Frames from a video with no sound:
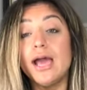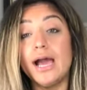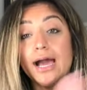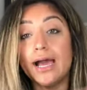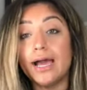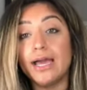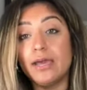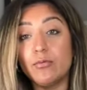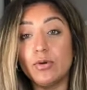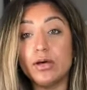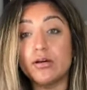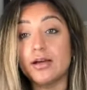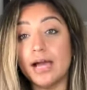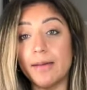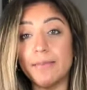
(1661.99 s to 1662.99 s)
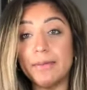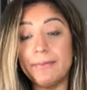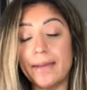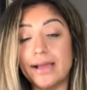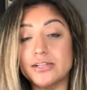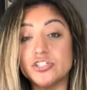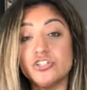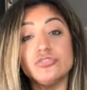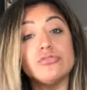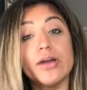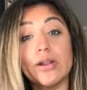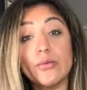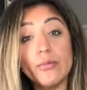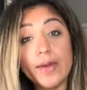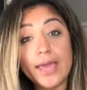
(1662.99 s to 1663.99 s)
I will comment back to you
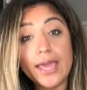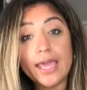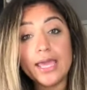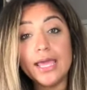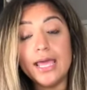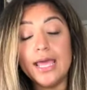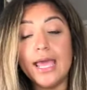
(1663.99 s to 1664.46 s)
right away.